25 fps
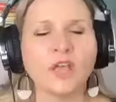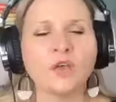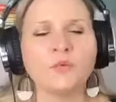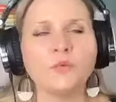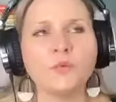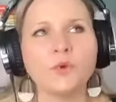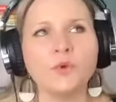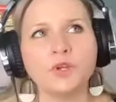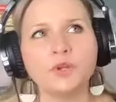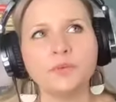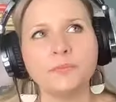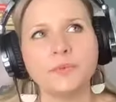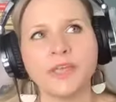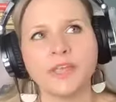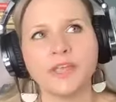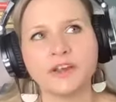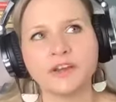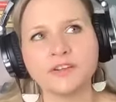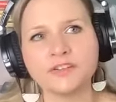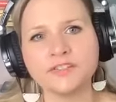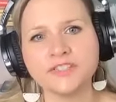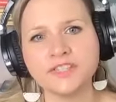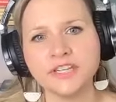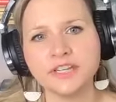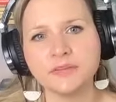What do
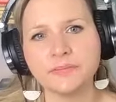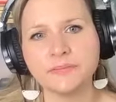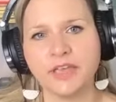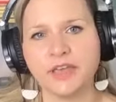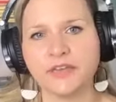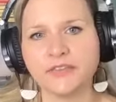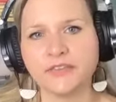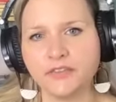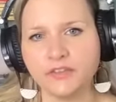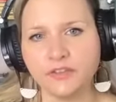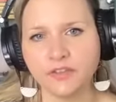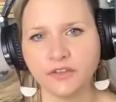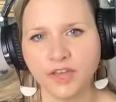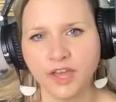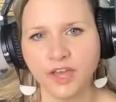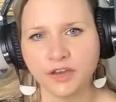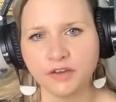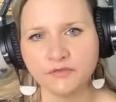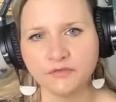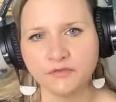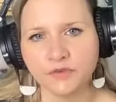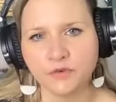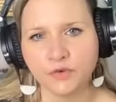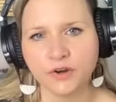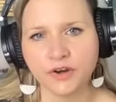parents need to be on the
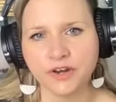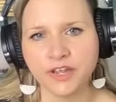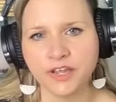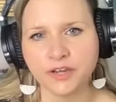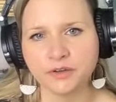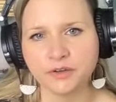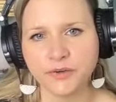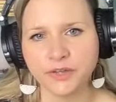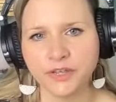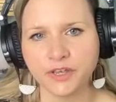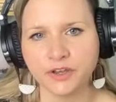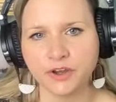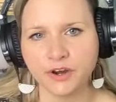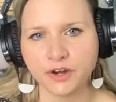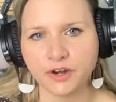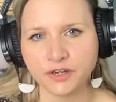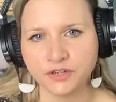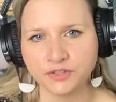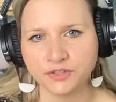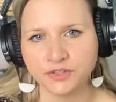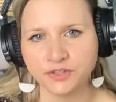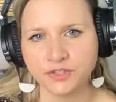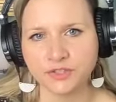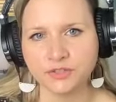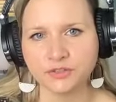lookout for in
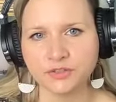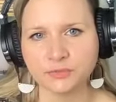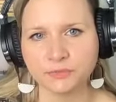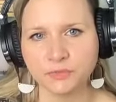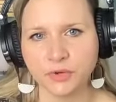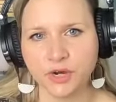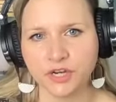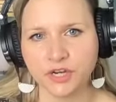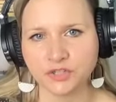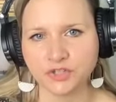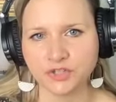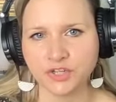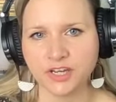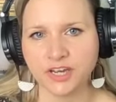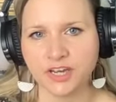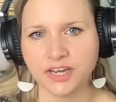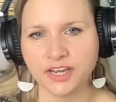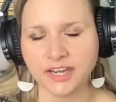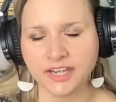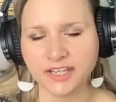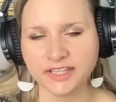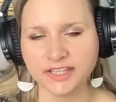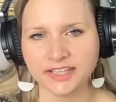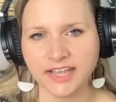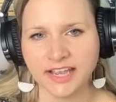regards to depression and
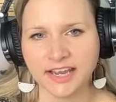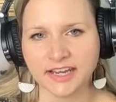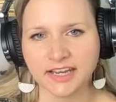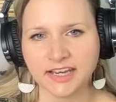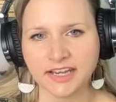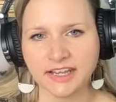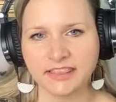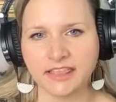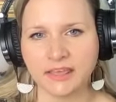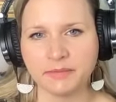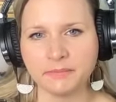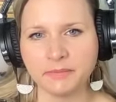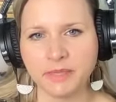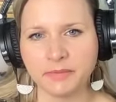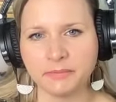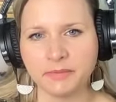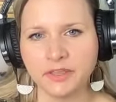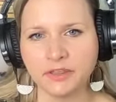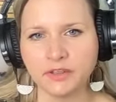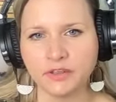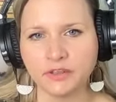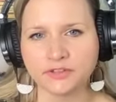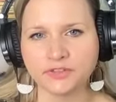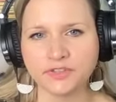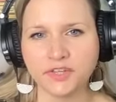anxiety that maybe
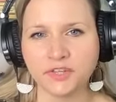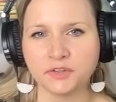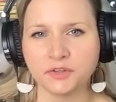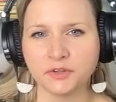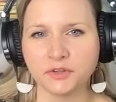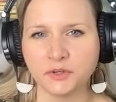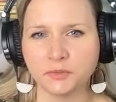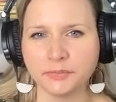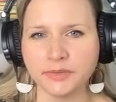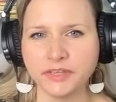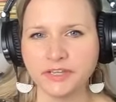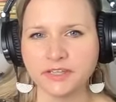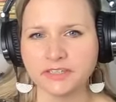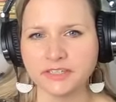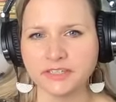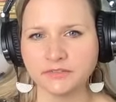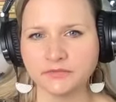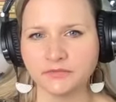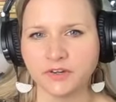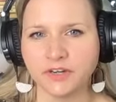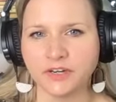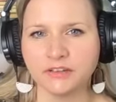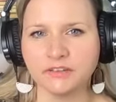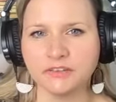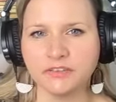looks a little bit
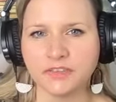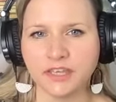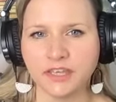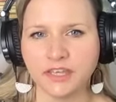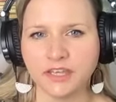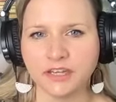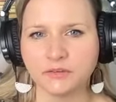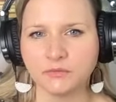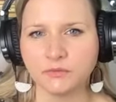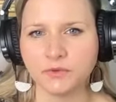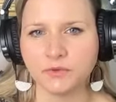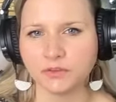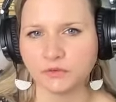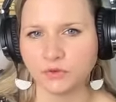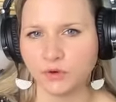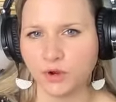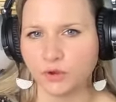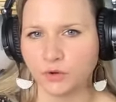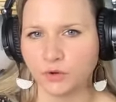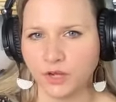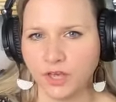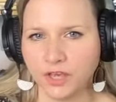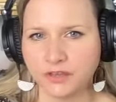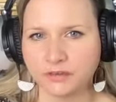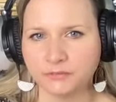different than with
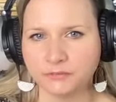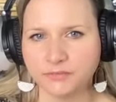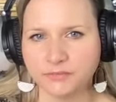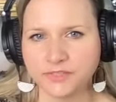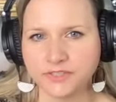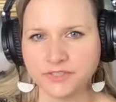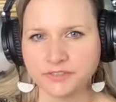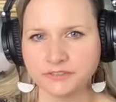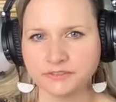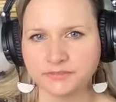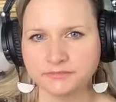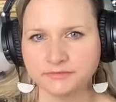grown-ups?